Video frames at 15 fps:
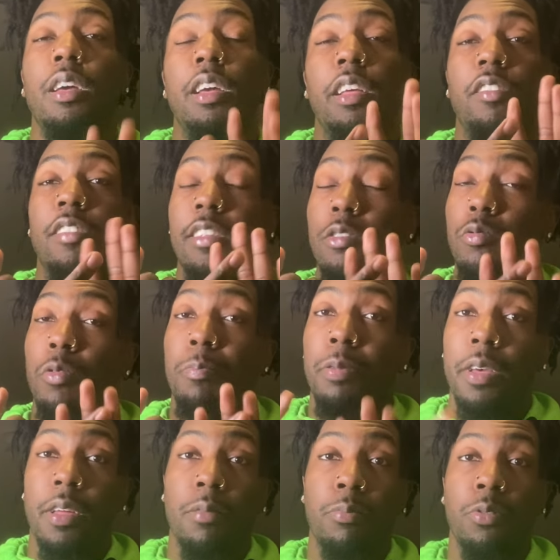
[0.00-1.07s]
easily
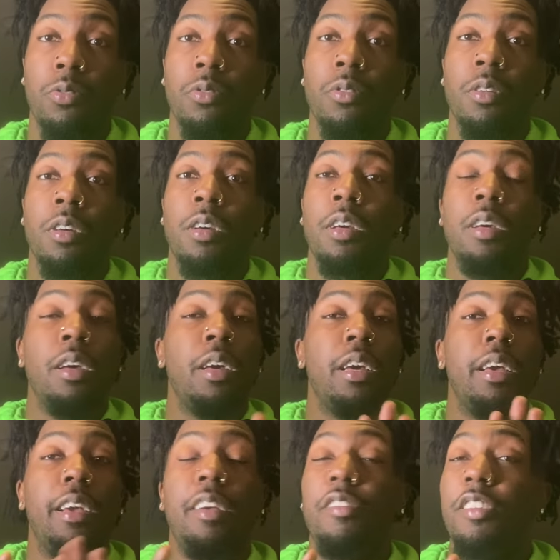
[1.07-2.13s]
repeatable,
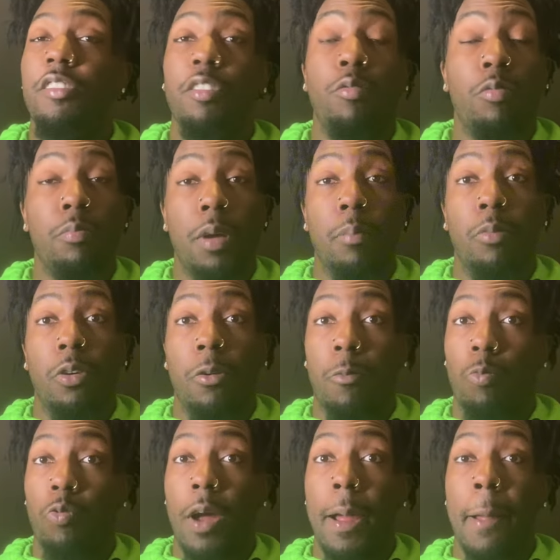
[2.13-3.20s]
easy to remember,
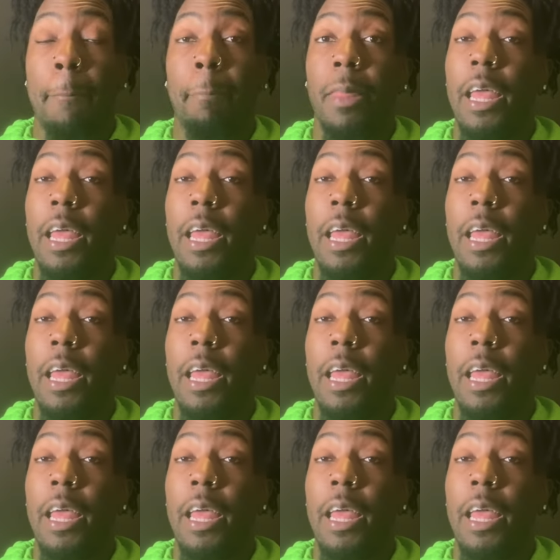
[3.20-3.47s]
right?